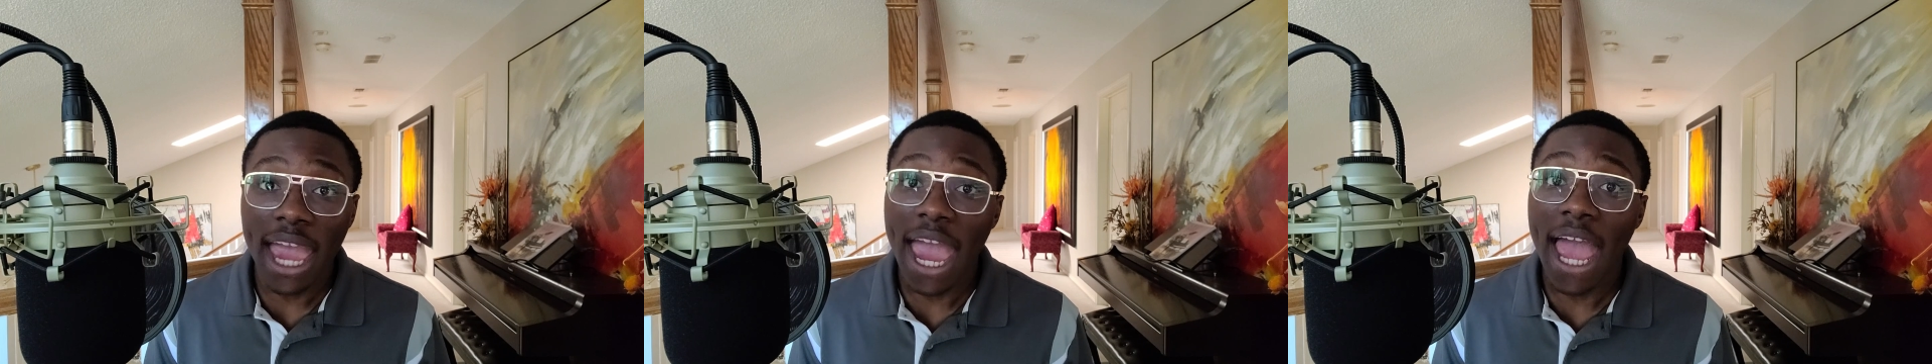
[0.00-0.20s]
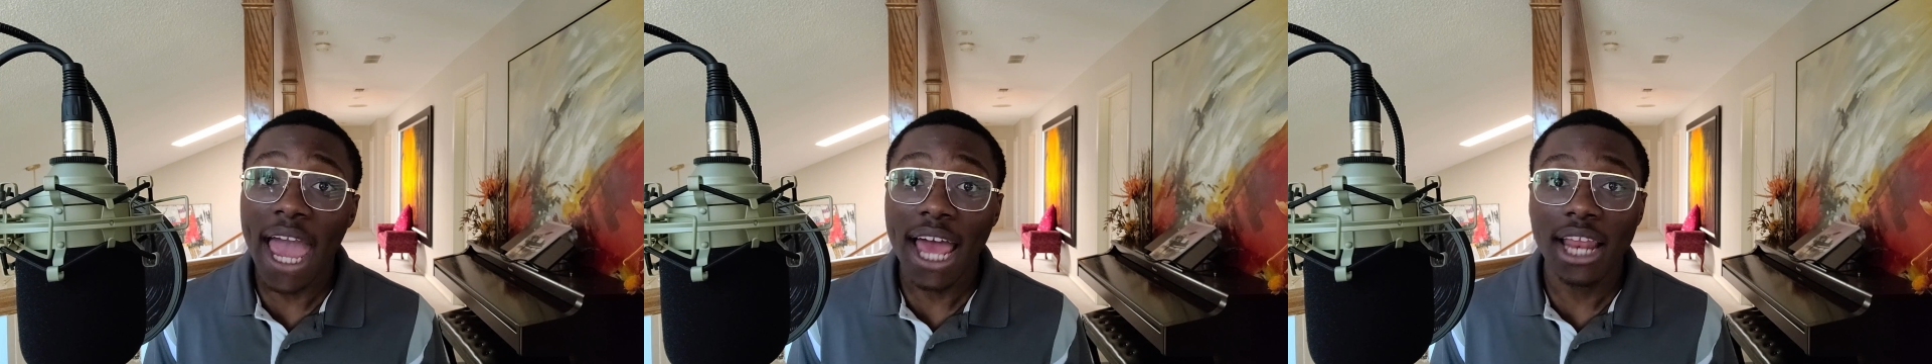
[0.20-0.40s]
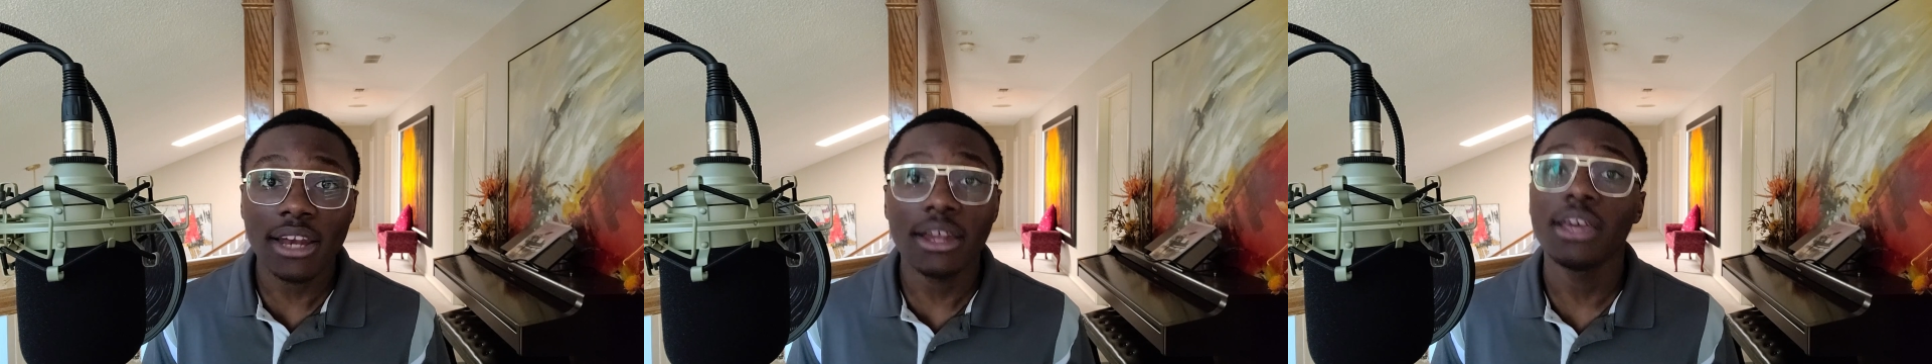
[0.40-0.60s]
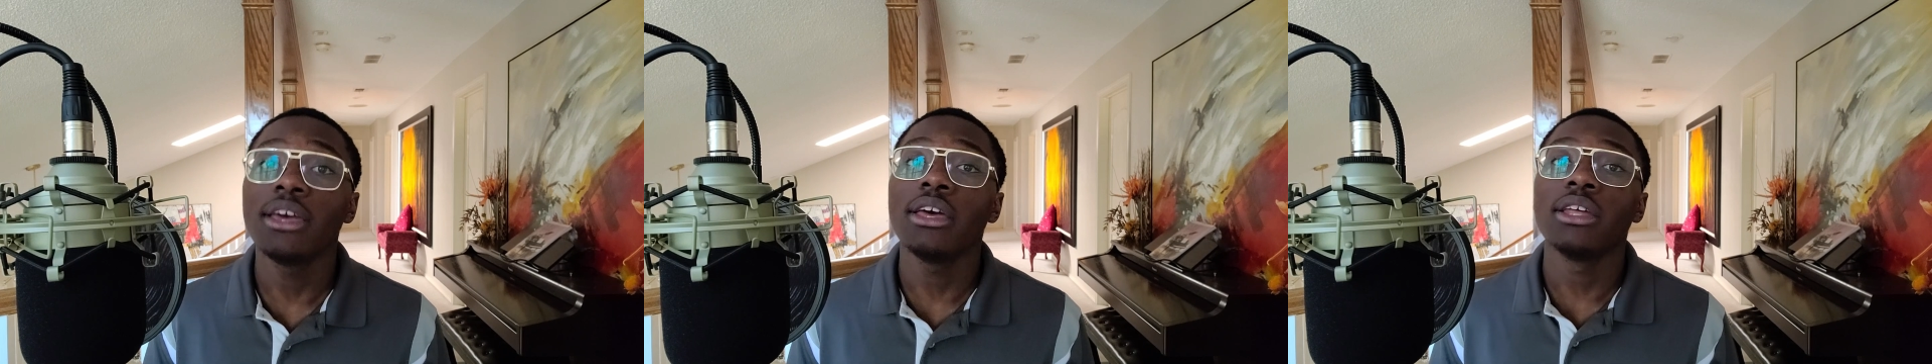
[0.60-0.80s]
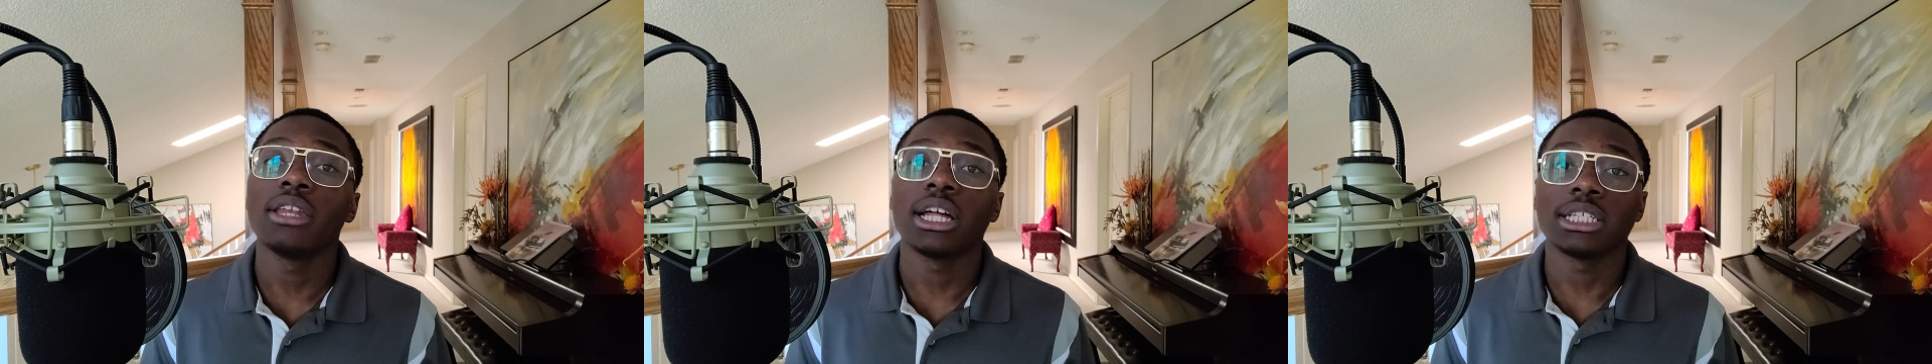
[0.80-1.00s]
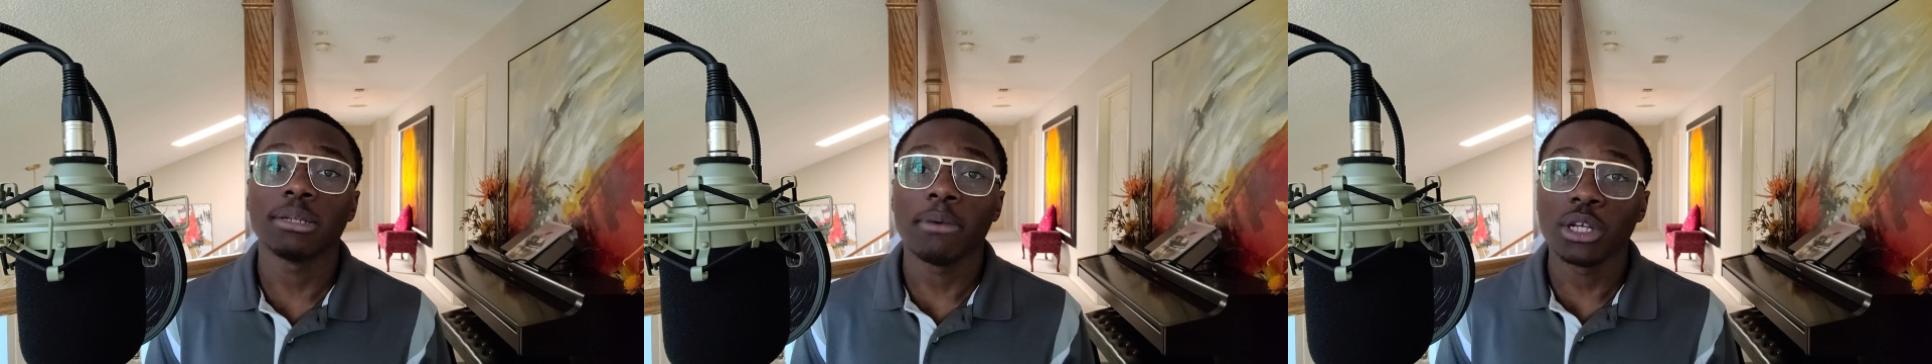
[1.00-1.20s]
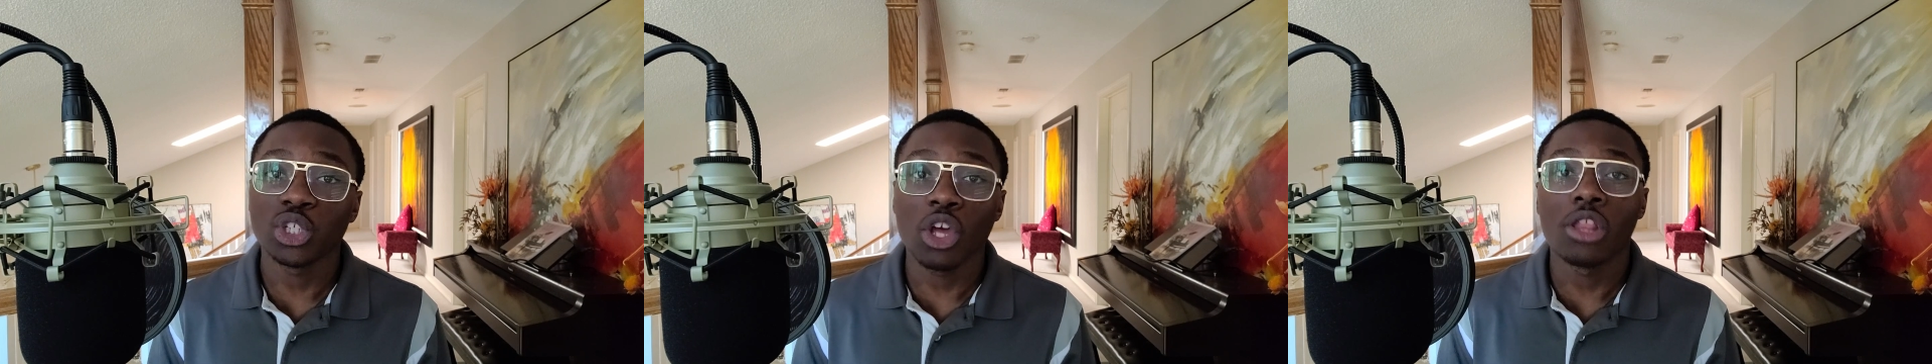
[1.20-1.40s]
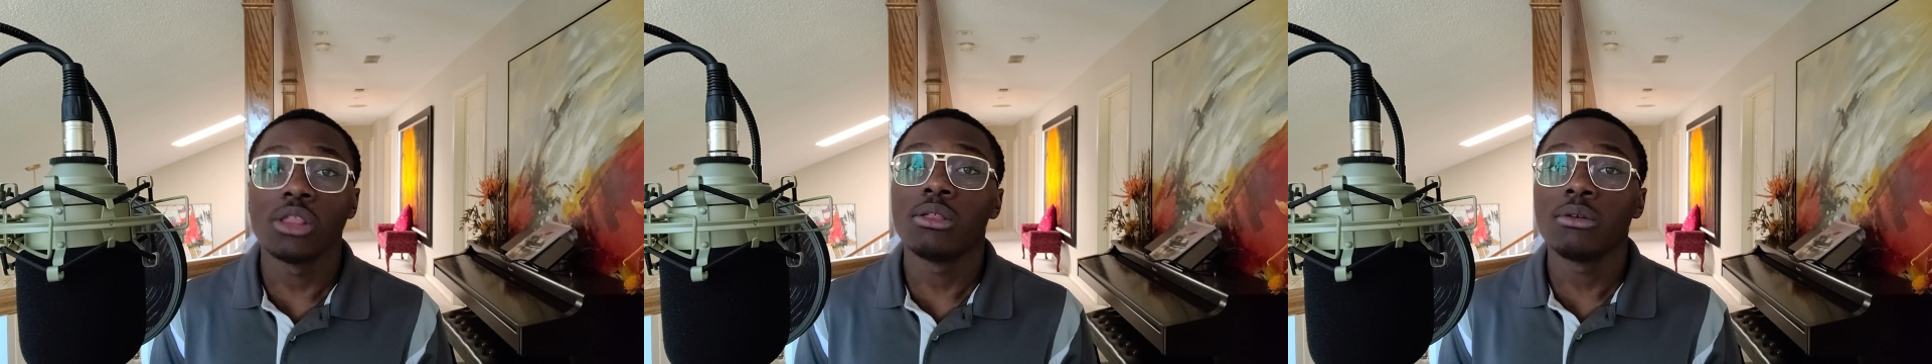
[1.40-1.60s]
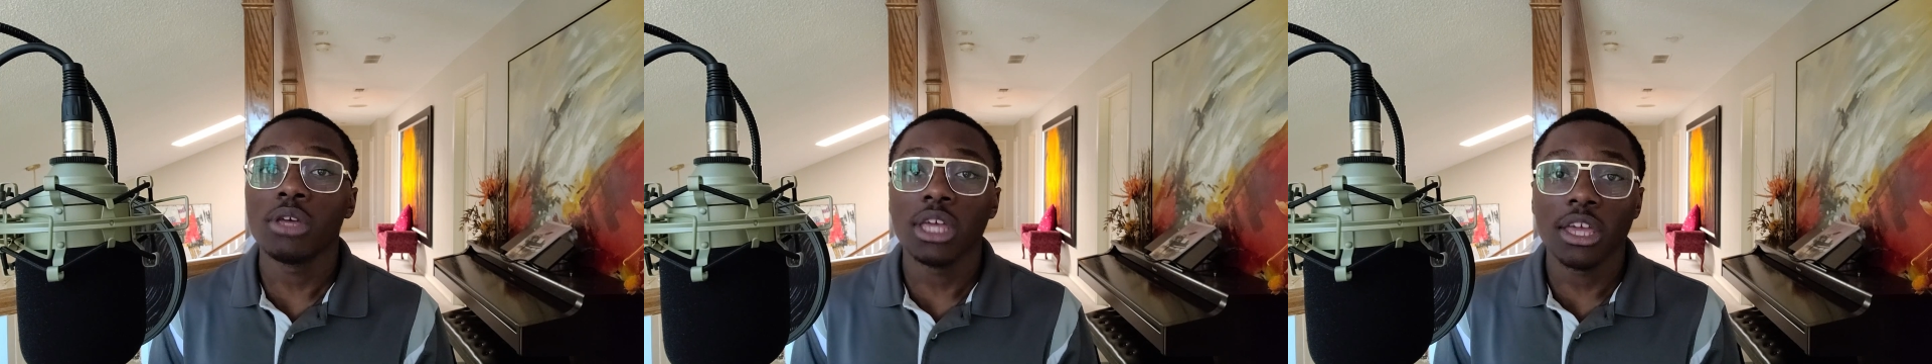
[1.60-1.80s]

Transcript: And not to mention,